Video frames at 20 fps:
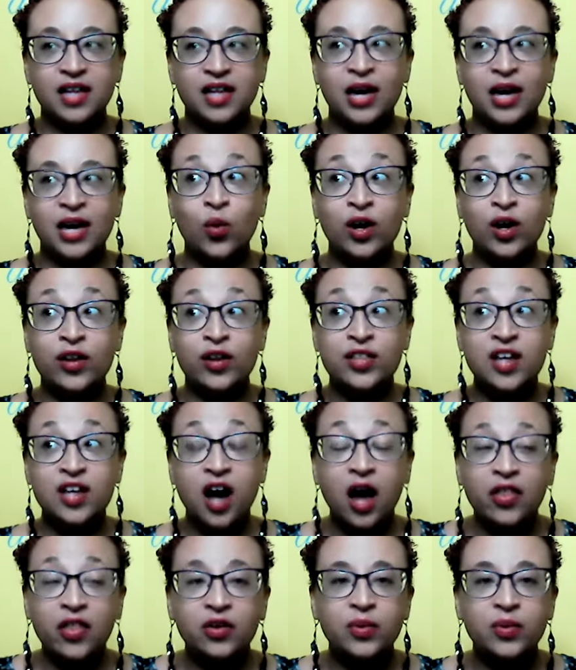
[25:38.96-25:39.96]
And what are the
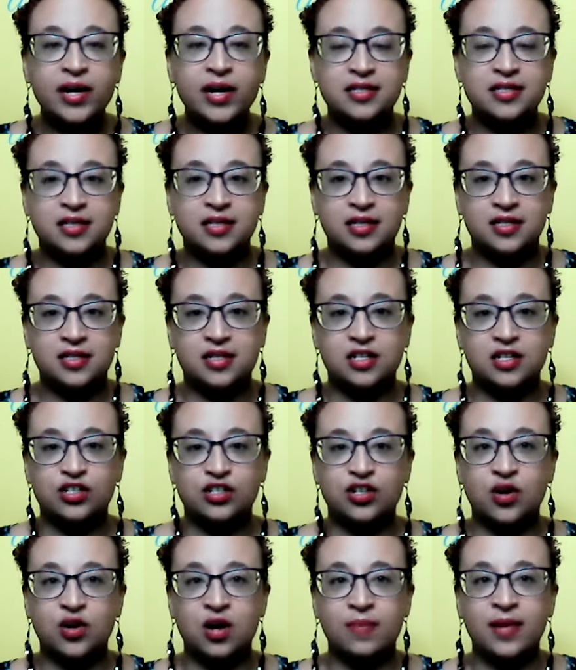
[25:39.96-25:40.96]
other ways that this can
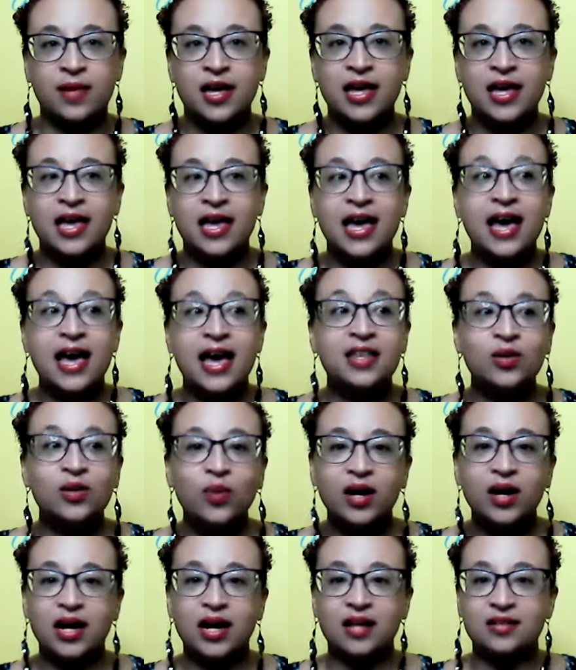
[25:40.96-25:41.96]
show up? And then
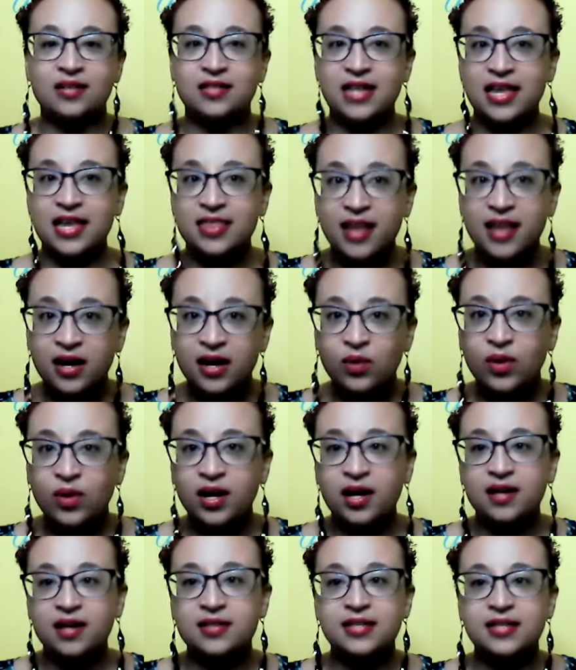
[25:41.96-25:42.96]
what else? And then
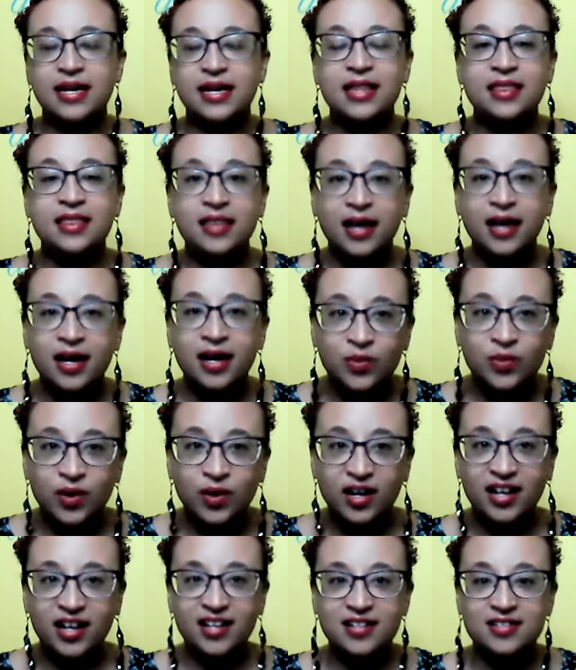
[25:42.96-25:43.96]
what else? And then
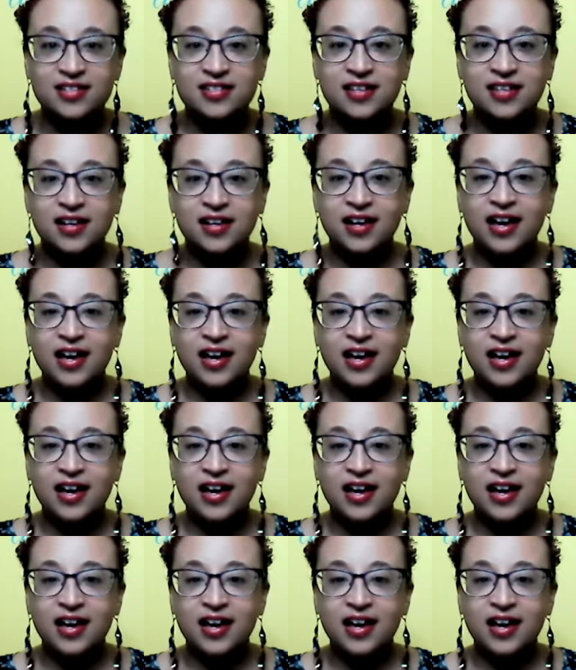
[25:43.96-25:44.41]
what else?